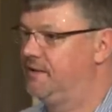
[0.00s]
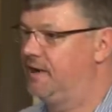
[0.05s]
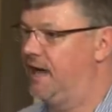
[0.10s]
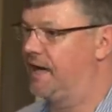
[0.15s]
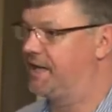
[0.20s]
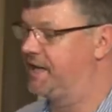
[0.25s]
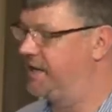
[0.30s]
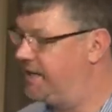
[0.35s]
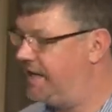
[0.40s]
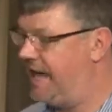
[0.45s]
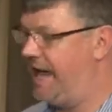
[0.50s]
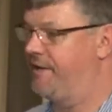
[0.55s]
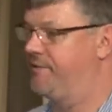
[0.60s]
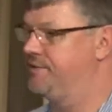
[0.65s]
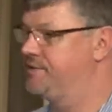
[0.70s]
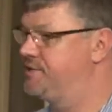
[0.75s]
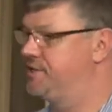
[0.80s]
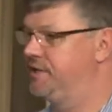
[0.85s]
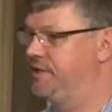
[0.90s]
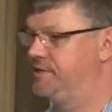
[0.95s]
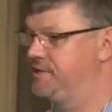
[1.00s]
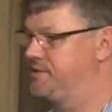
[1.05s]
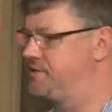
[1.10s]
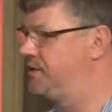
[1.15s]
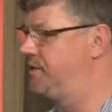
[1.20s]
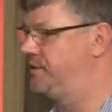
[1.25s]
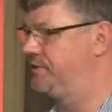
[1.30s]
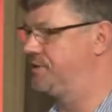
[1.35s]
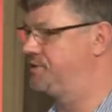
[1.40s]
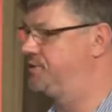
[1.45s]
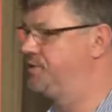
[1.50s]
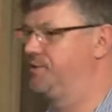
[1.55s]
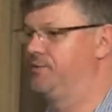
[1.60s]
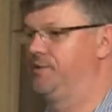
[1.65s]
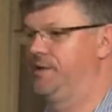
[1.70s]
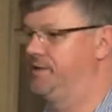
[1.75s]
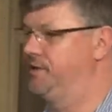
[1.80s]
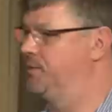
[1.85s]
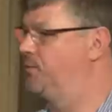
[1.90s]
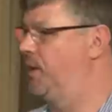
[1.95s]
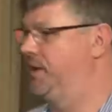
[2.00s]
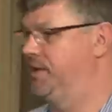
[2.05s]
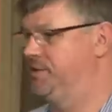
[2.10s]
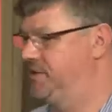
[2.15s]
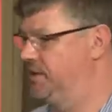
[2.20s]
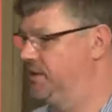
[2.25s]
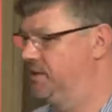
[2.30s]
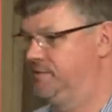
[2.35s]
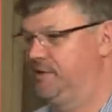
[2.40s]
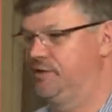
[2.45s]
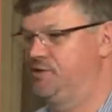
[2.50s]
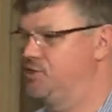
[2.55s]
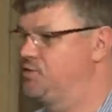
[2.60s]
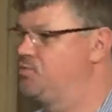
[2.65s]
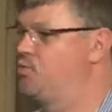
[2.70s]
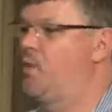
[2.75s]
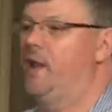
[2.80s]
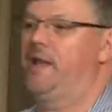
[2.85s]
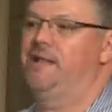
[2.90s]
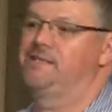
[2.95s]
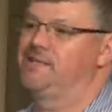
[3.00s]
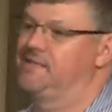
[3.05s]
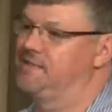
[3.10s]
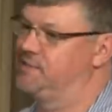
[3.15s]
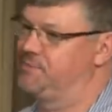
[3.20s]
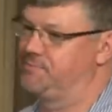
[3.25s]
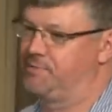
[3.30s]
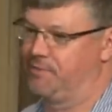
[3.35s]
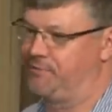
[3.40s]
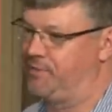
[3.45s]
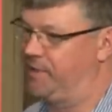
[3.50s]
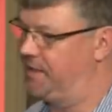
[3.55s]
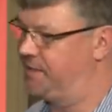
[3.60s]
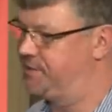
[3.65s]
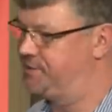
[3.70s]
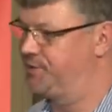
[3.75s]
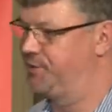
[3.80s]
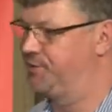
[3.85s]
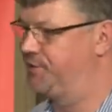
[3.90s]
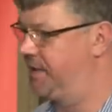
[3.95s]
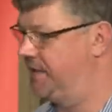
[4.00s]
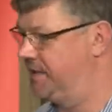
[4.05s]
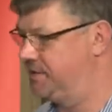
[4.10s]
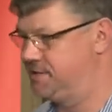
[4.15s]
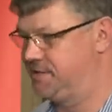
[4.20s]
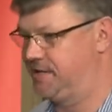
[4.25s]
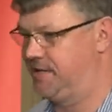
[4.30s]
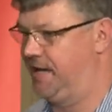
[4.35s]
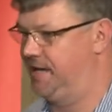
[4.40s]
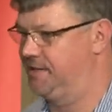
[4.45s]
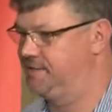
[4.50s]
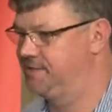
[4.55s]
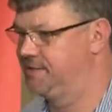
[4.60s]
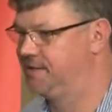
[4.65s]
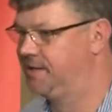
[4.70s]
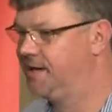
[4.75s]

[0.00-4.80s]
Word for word: I can guarantee there's another tool in the waiting, just waiting to be released on the internet.